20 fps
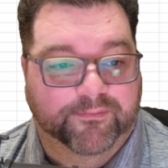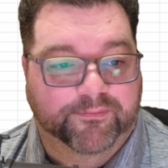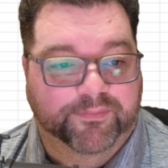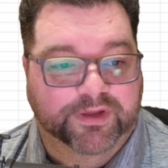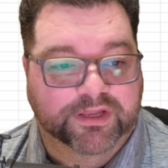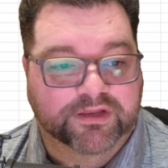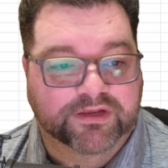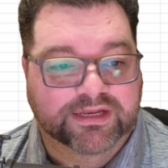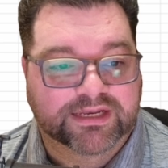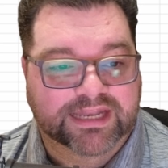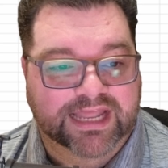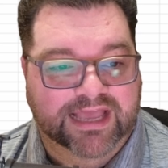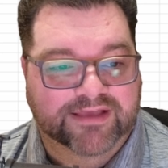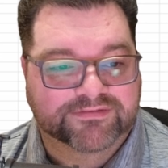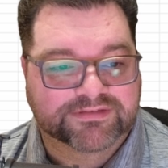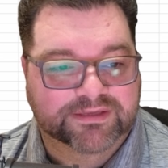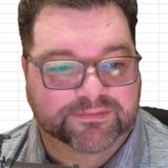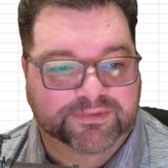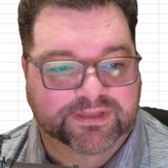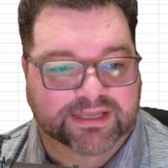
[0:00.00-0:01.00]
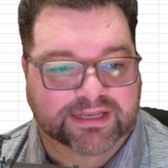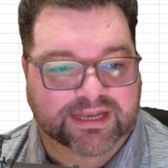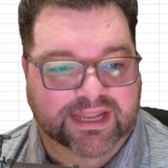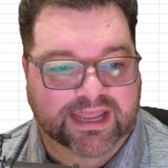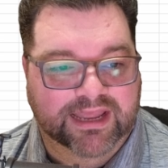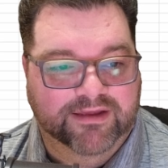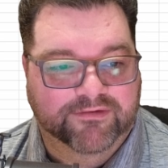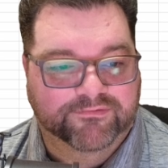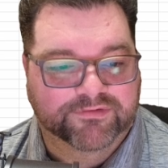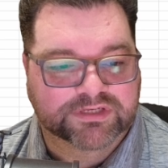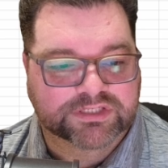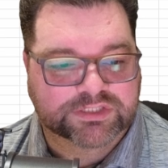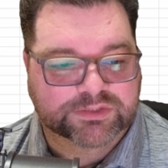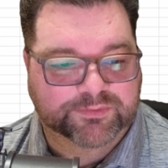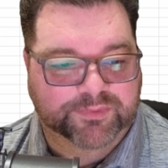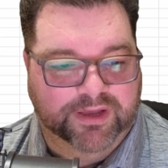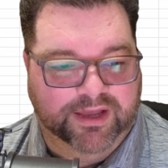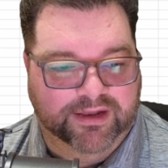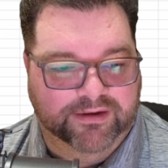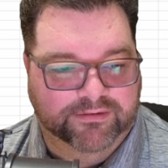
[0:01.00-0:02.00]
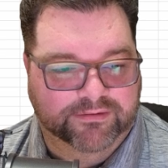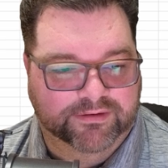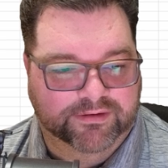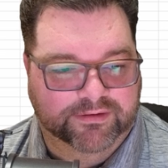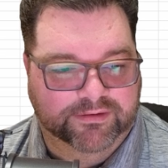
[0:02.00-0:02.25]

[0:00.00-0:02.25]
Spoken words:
But you need to have something in every spot,